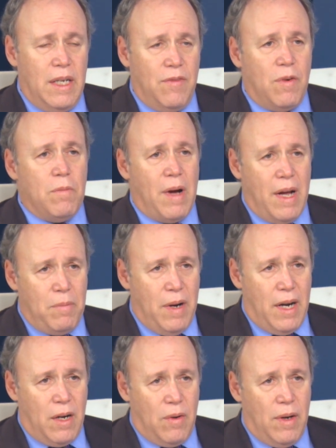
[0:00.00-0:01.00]
from my
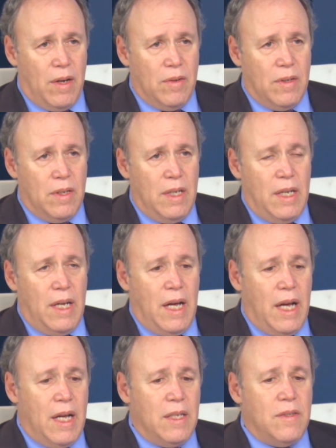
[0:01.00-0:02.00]
background
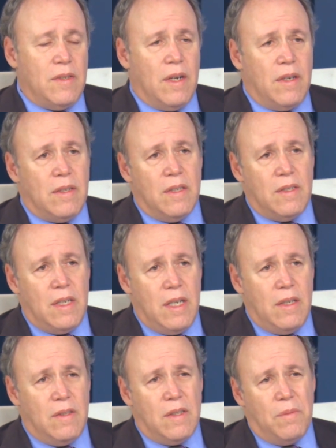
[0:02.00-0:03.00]
and start to
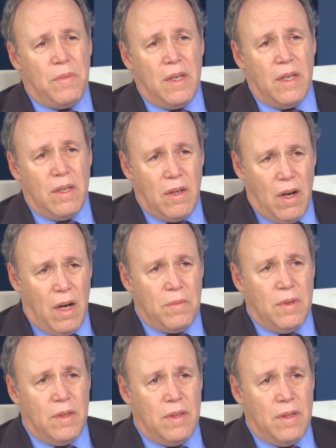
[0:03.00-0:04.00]
see something in
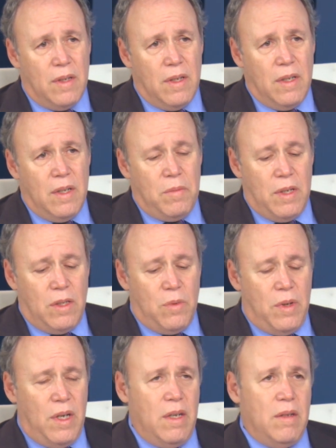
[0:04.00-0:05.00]
common
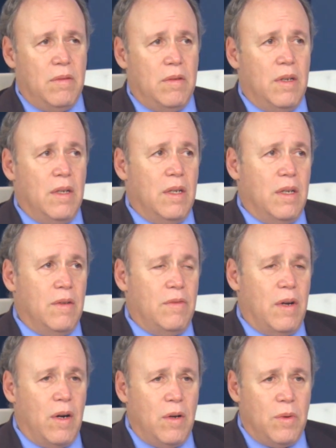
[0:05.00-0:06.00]
between very